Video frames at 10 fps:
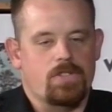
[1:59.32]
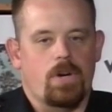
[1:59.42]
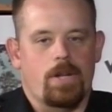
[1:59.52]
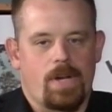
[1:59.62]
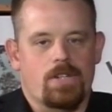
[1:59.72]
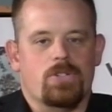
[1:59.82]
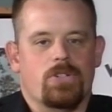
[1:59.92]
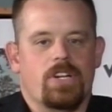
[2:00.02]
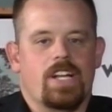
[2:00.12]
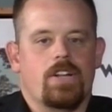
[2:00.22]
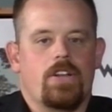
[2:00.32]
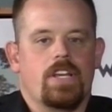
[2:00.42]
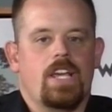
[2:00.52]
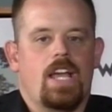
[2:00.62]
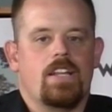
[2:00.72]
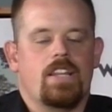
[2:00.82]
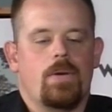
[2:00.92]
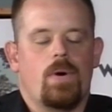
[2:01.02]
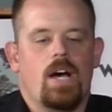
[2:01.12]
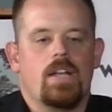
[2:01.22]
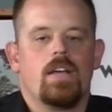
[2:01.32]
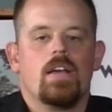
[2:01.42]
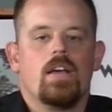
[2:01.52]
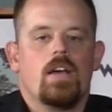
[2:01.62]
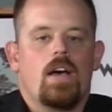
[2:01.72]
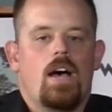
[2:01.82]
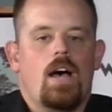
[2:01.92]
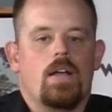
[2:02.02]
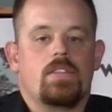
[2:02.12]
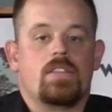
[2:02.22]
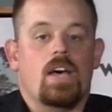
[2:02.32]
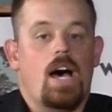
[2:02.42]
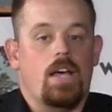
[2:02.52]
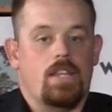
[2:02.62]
want to make sure they're getting all the candy they want. The